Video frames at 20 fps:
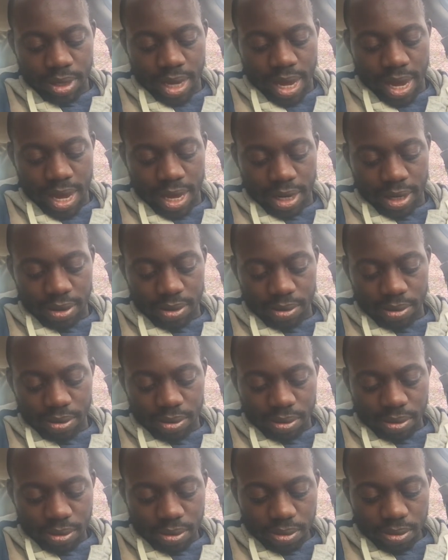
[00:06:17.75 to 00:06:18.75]
and
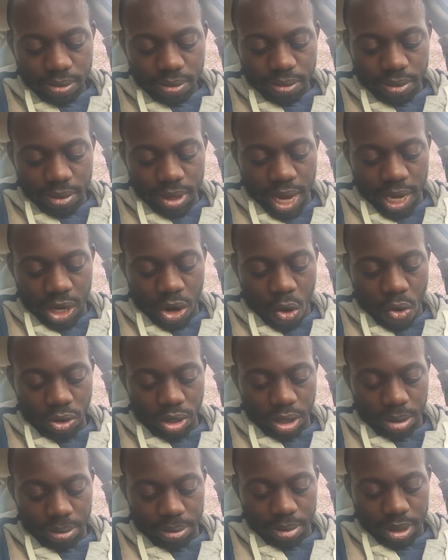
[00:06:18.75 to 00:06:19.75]

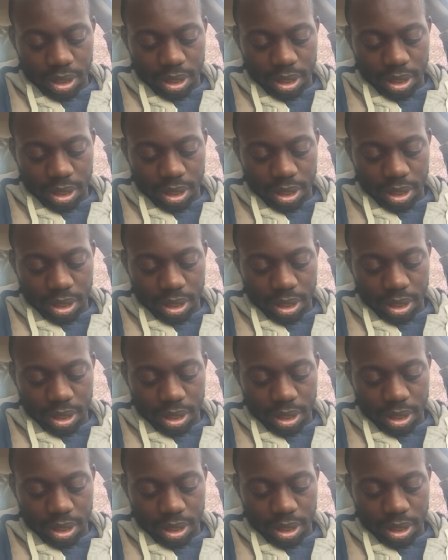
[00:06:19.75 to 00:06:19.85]
Iconium.